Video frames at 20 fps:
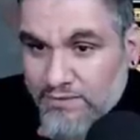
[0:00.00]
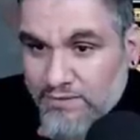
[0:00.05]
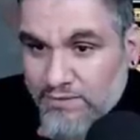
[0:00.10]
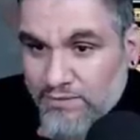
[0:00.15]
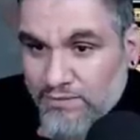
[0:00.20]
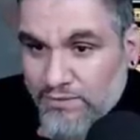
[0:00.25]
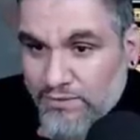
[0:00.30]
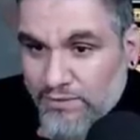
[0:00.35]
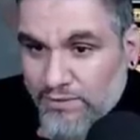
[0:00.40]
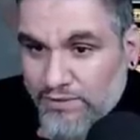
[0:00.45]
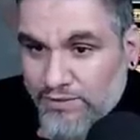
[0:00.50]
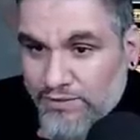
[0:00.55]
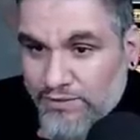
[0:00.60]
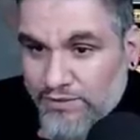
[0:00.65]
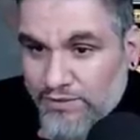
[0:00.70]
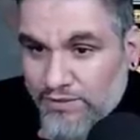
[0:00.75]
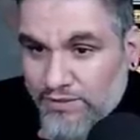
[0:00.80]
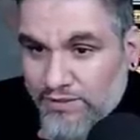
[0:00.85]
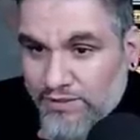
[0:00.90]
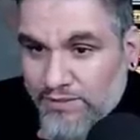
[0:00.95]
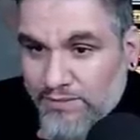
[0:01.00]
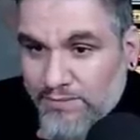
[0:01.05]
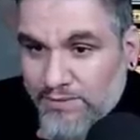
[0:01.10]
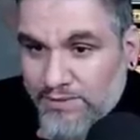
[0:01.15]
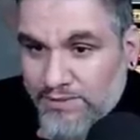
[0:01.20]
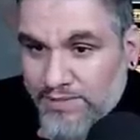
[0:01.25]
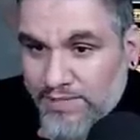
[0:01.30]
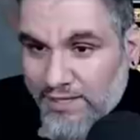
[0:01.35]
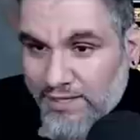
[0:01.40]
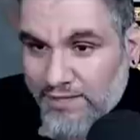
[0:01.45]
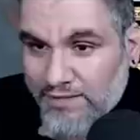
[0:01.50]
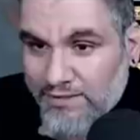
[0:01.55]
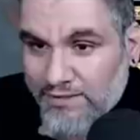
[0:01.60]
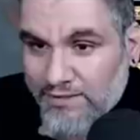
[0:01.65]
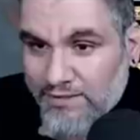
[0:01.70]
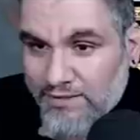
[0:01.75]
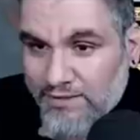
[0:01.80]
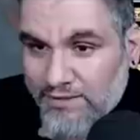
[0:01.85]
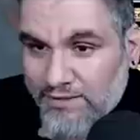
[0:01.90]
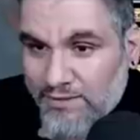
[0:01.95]
2 Azorius Charm, a Deccan
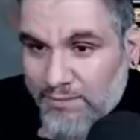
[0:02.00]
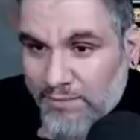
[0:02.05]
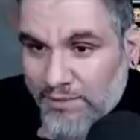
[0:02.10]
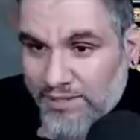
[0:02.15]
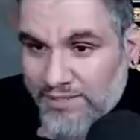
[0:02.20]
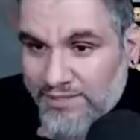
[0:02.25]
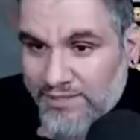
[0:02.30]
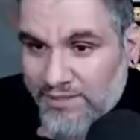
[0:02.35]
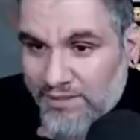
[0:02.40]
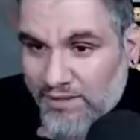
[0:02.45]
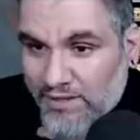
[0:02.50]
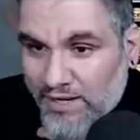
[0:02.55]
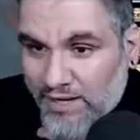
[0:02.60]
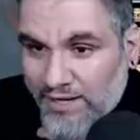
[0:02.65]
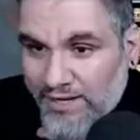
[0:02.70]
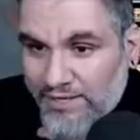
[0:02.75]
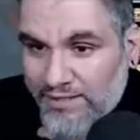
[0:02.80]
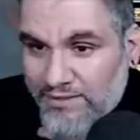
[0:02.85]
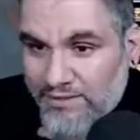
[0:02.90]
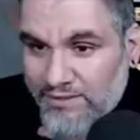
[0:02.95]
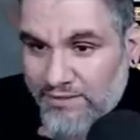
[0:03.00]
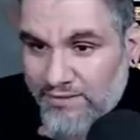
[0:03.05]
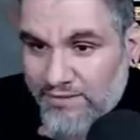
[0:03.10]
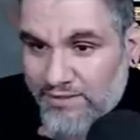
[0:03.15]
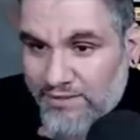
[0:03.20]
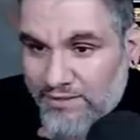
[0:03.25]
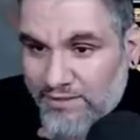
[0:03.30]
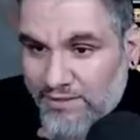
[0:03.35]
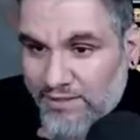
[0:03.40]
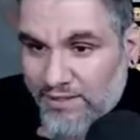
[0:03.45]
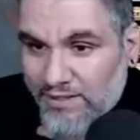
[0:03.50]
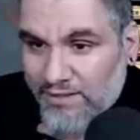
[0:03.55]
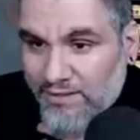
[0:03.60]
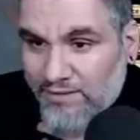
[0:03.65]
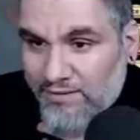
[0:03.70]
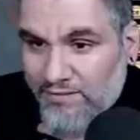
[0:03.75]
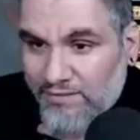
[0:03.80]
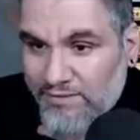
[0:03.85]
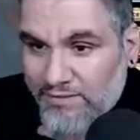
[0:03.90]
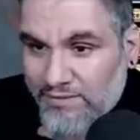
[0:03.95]
Stone, a Blessed Alliance, 2
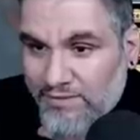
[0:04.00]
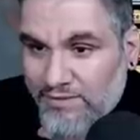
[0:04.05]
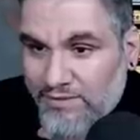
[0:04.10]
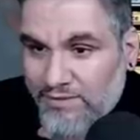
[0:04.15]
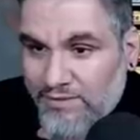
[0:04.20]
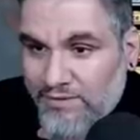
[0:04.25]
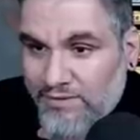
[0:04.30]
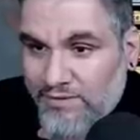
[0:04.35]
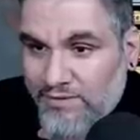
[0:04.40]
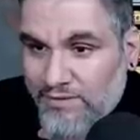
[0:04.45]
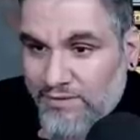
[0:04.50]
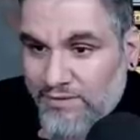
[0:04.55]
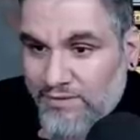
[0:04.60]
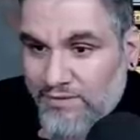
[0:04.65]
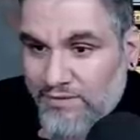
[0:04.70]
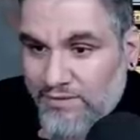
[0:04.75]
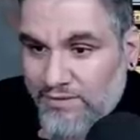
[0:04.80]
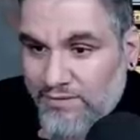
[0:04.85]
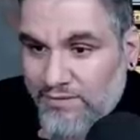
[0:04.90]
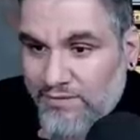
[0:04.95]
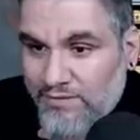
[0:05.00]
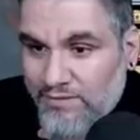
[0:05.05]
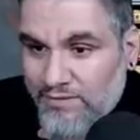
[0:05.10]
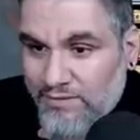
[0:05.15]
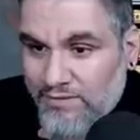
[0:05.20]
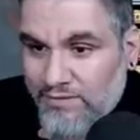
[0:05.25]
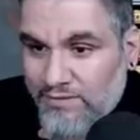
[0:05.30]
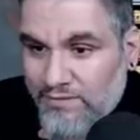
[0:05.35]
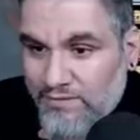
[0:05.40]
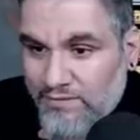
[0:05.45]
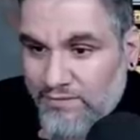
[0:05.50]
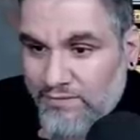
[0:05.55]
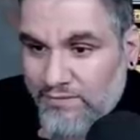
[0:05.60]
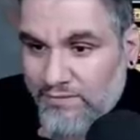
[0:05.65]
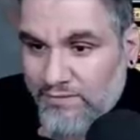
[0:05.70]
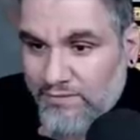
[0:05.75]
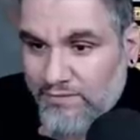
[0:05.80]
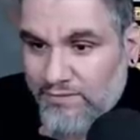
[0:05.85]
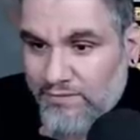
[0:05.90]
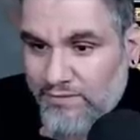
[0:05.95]
Disallow.
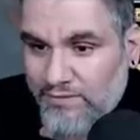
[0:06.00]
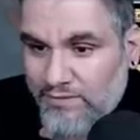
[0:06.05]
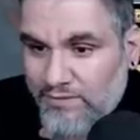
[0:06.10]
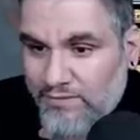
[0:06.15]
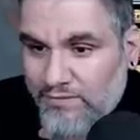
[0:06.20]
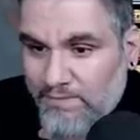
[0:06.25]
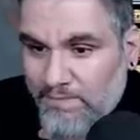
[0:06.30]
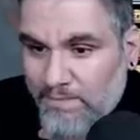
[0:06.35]
I think